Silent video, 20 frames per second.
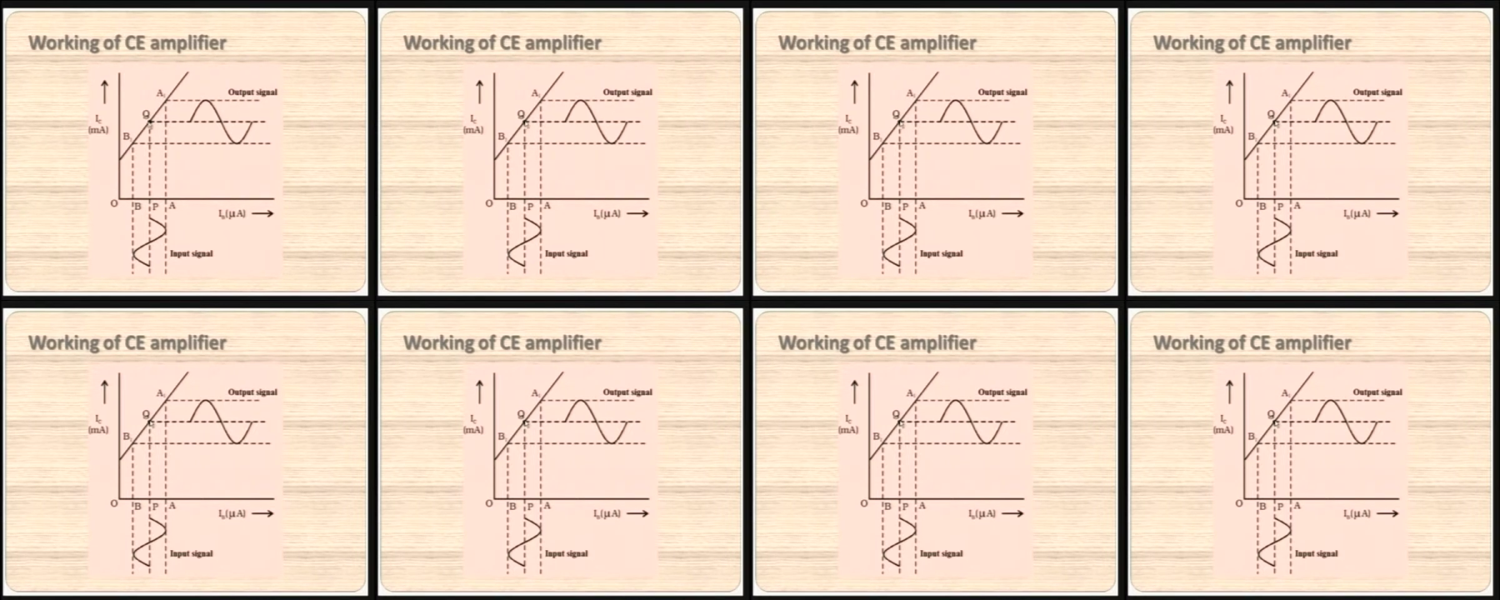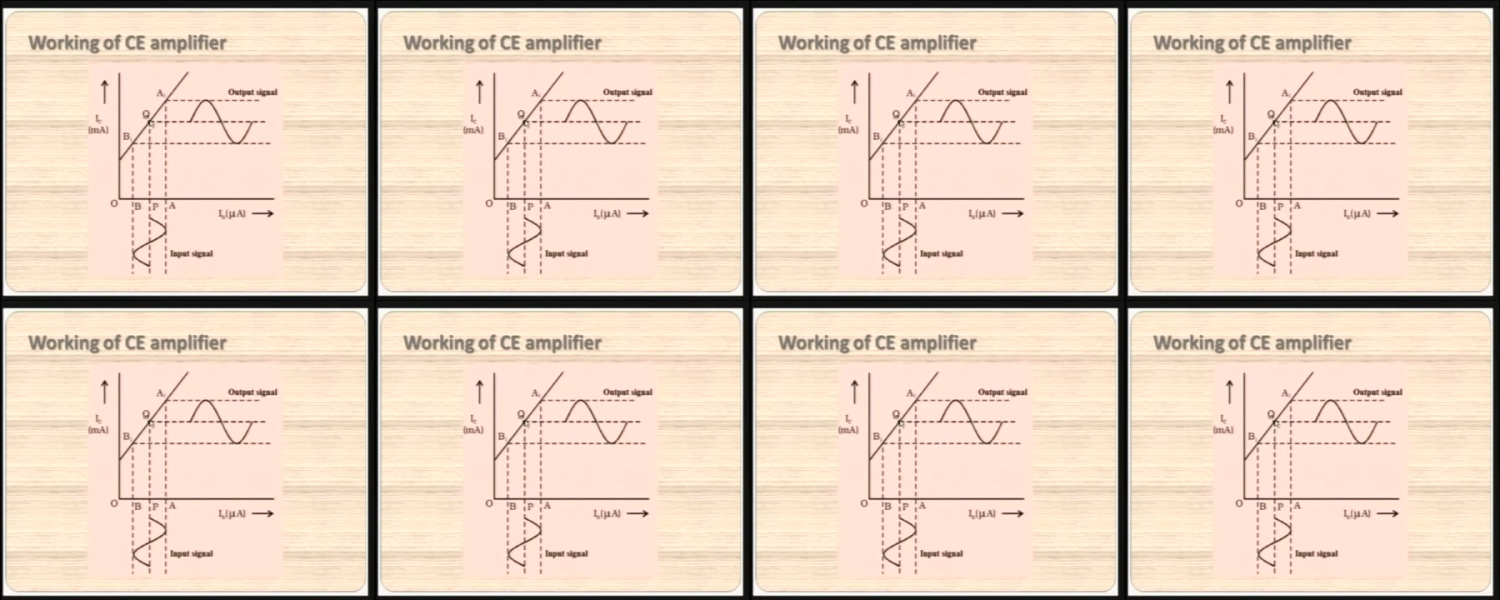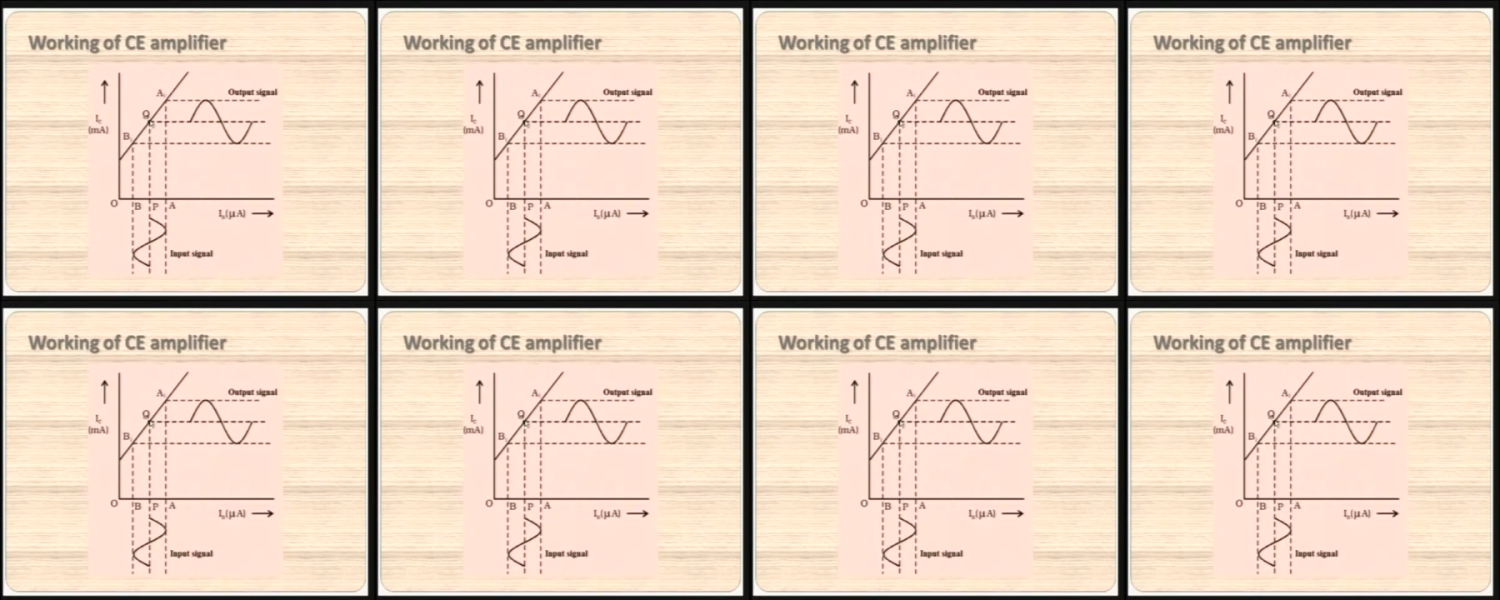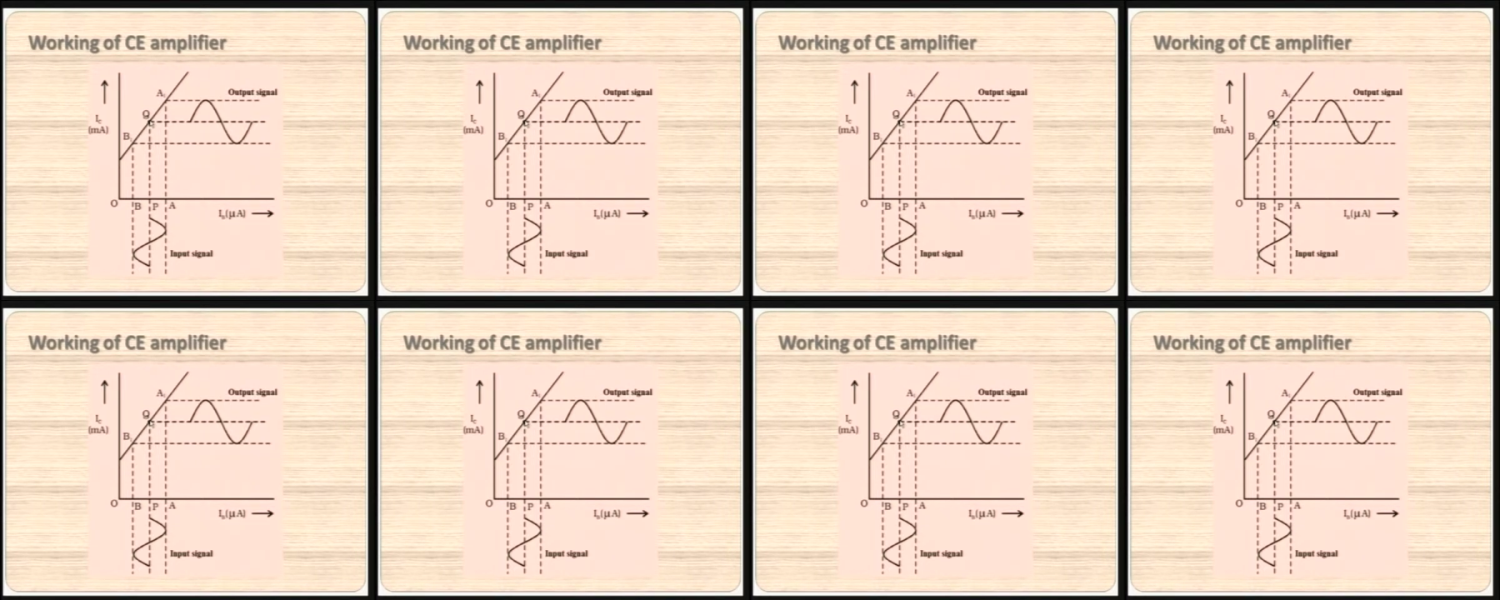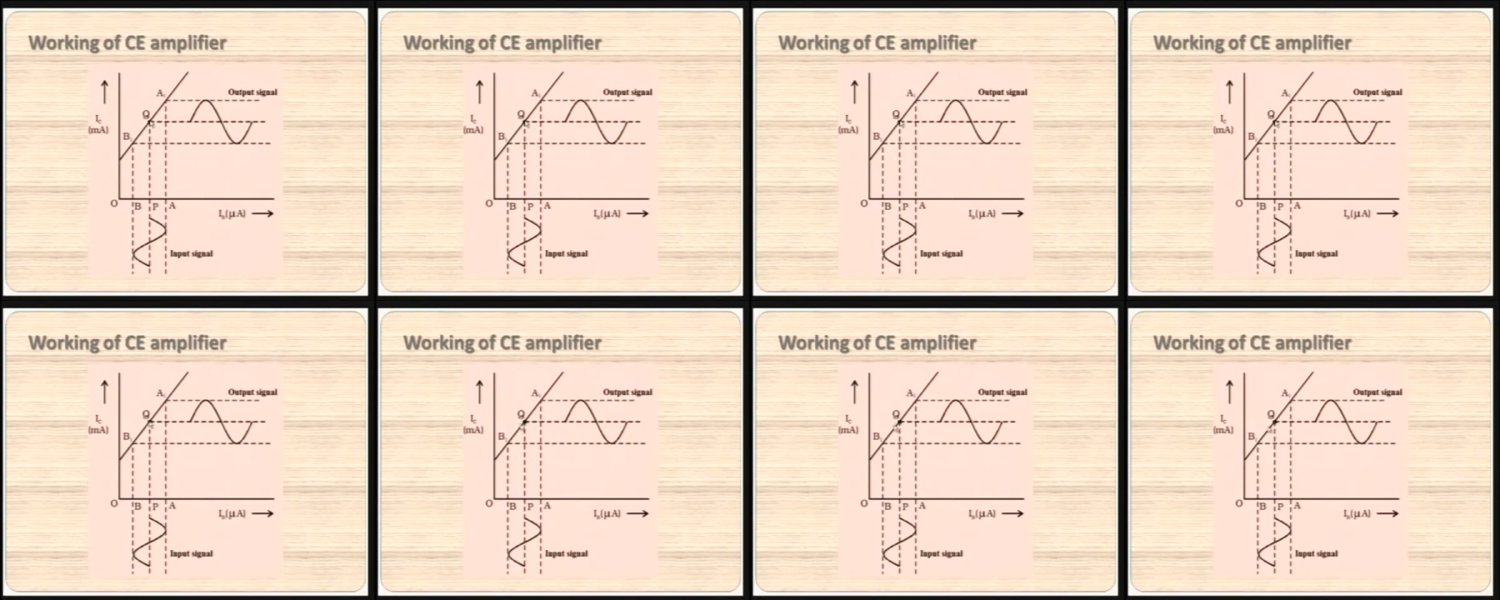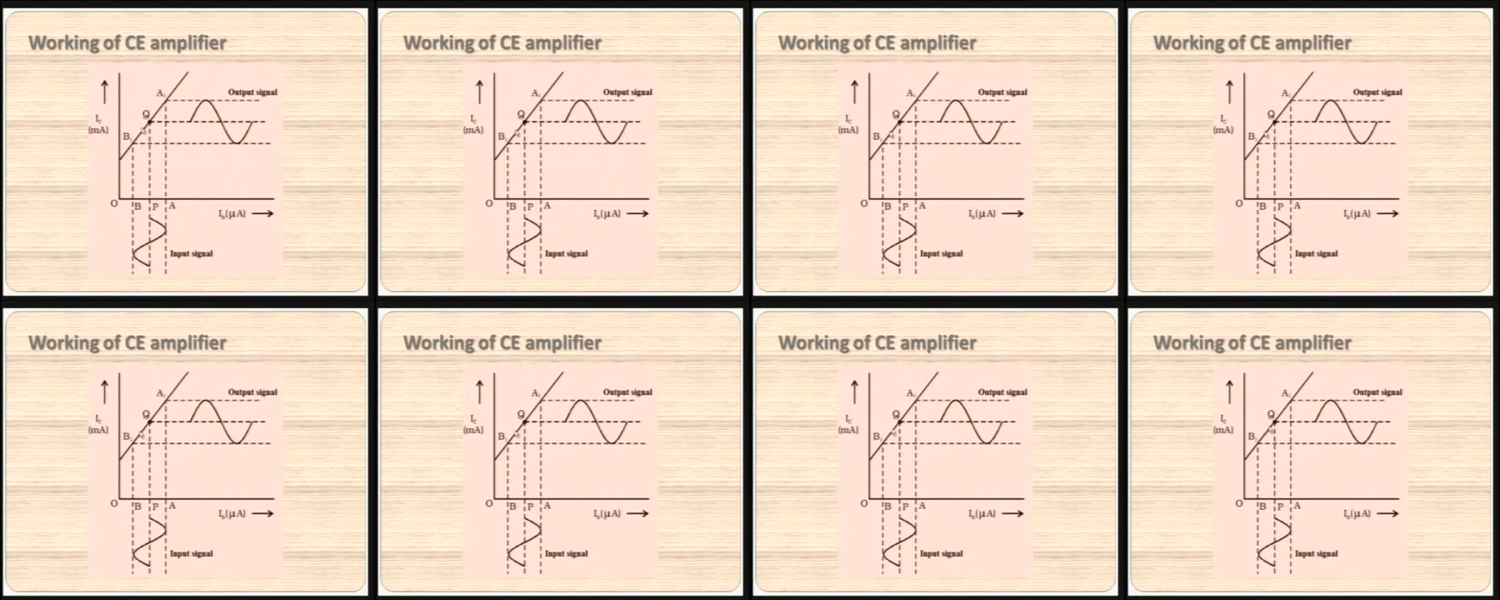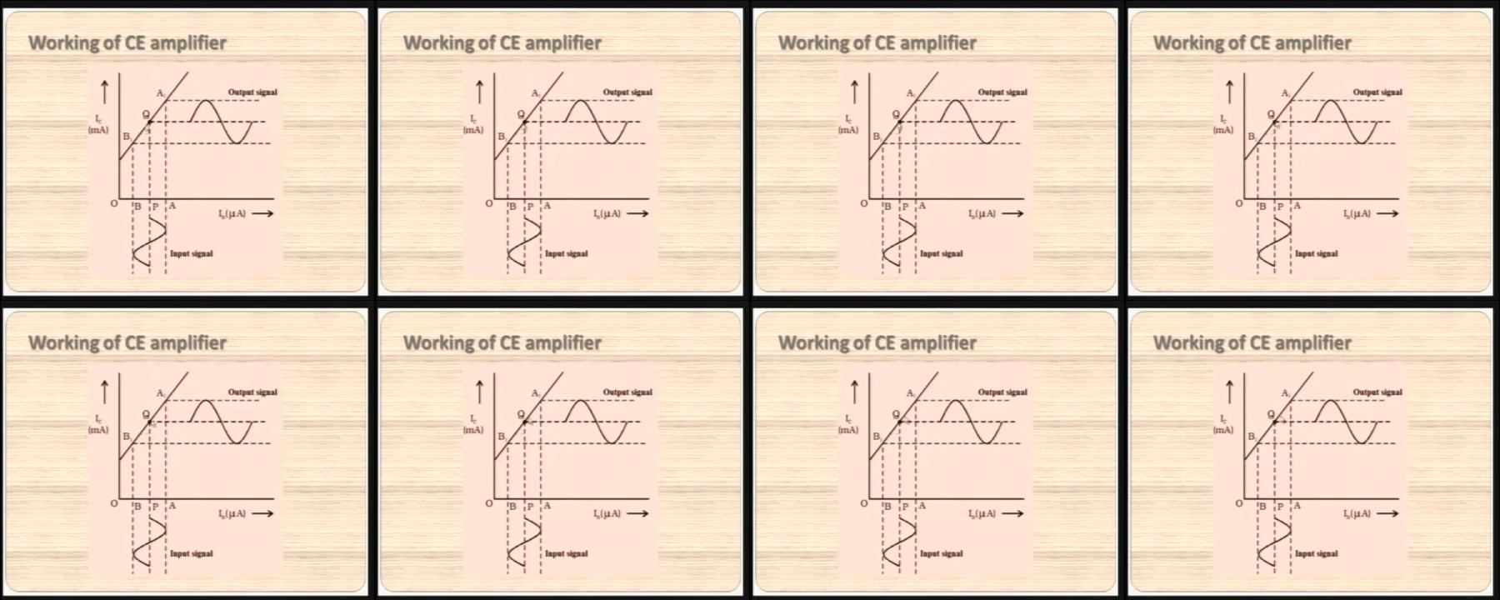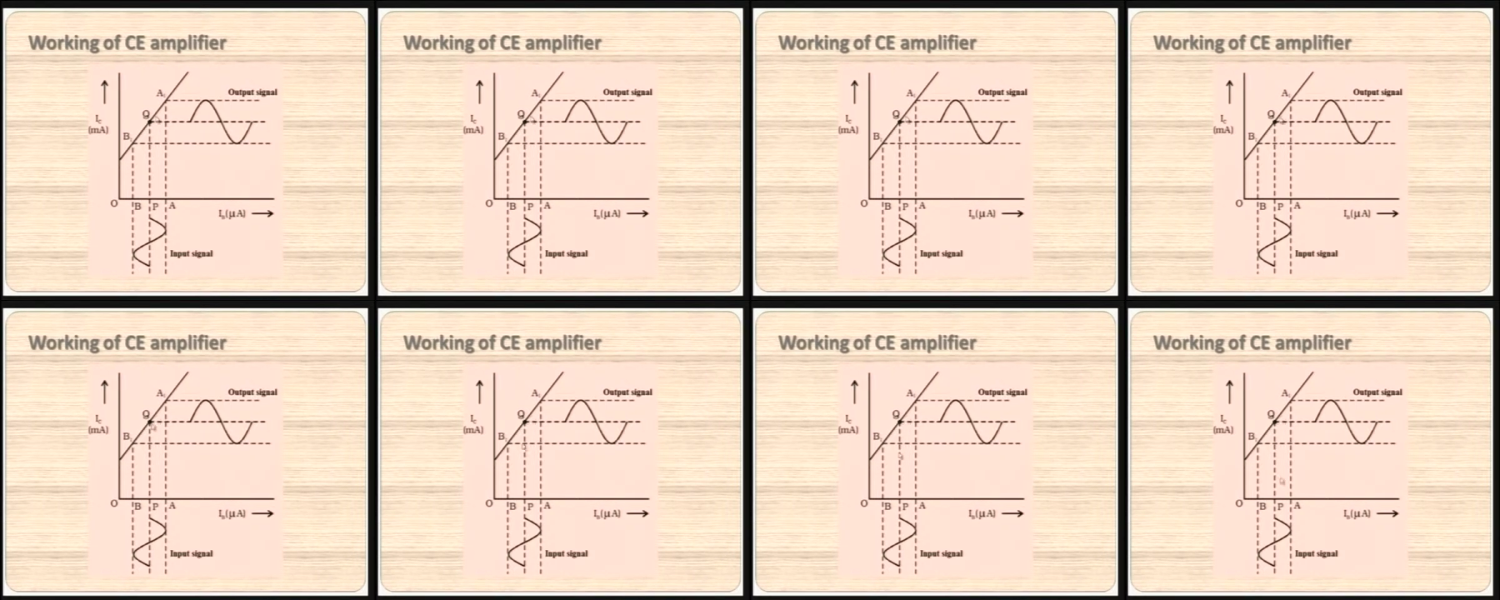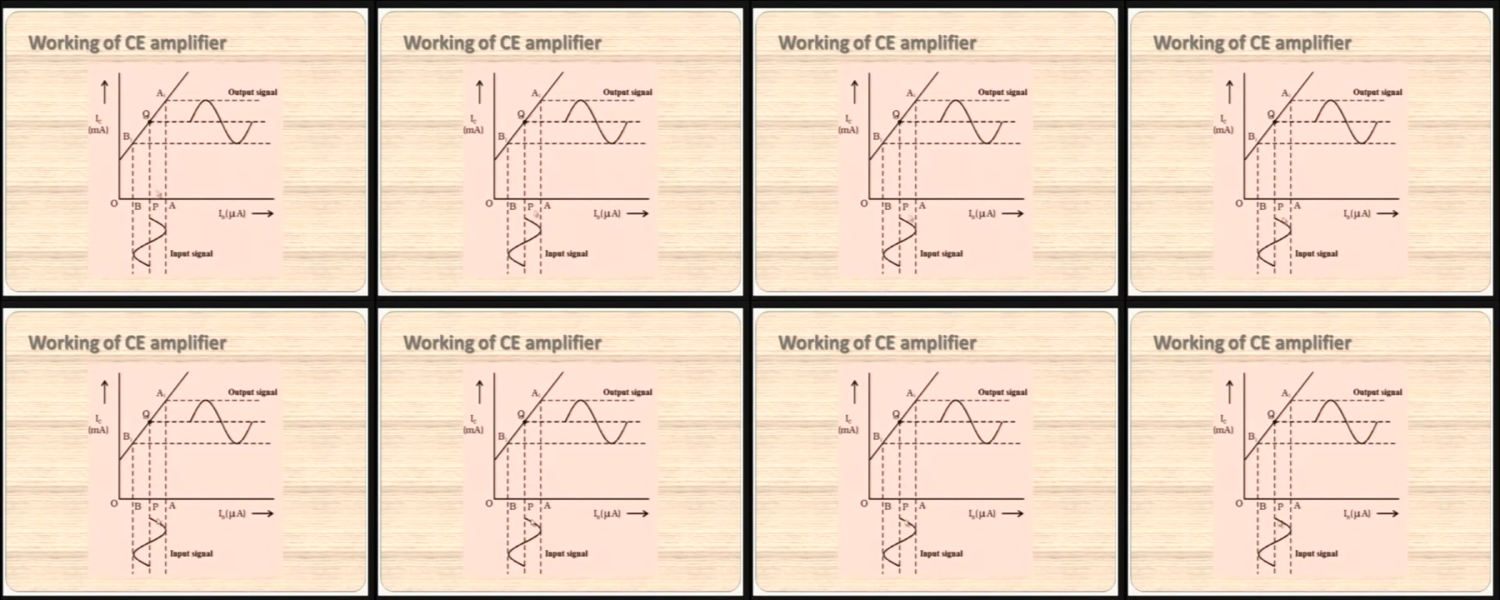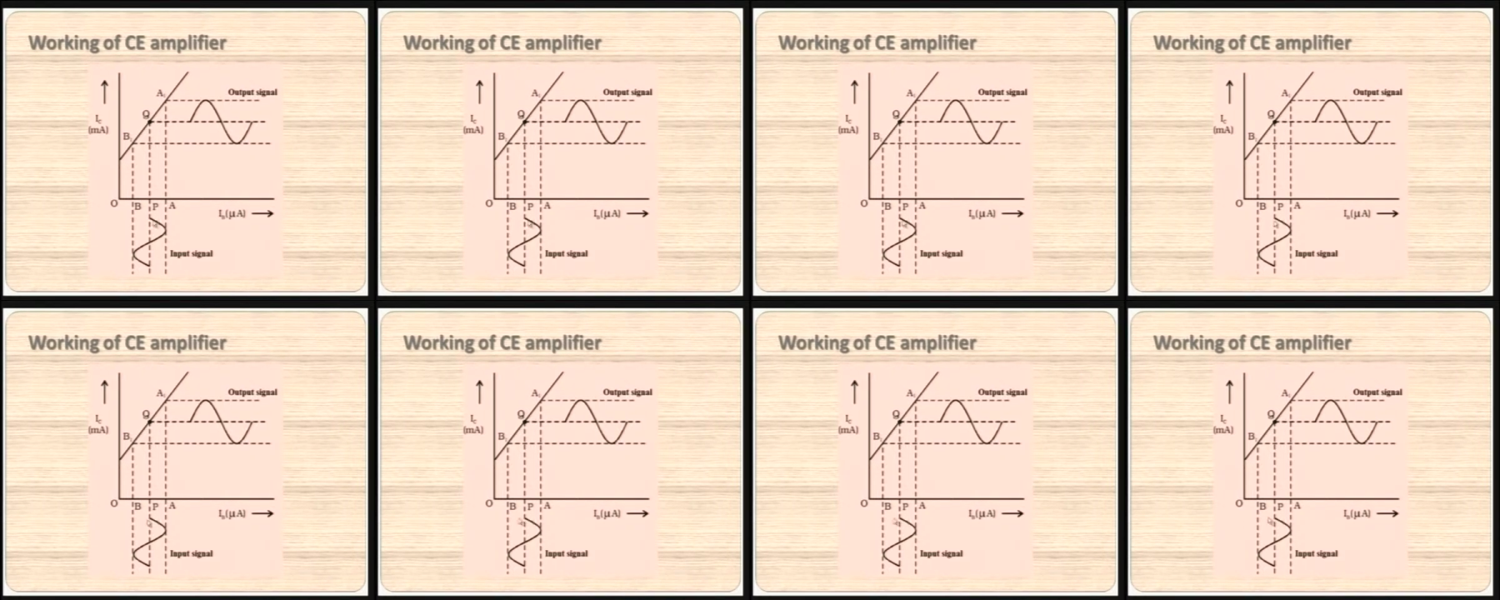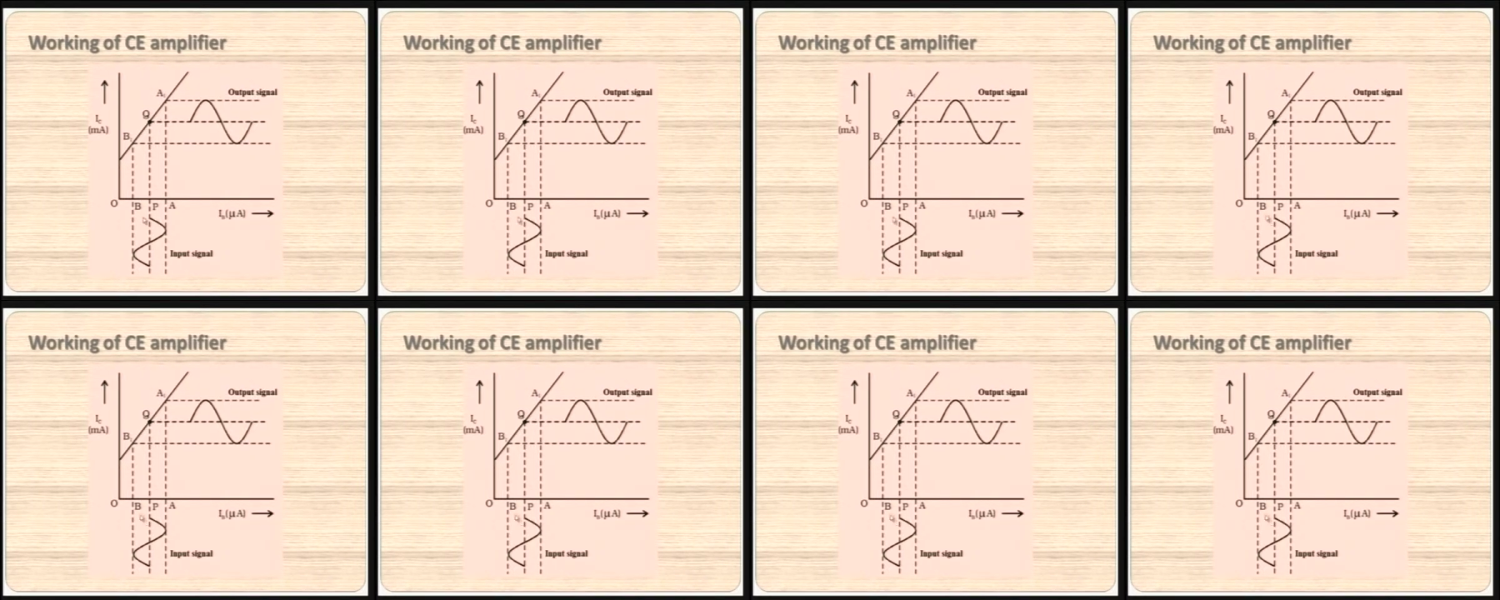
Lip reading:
(no speaker visible)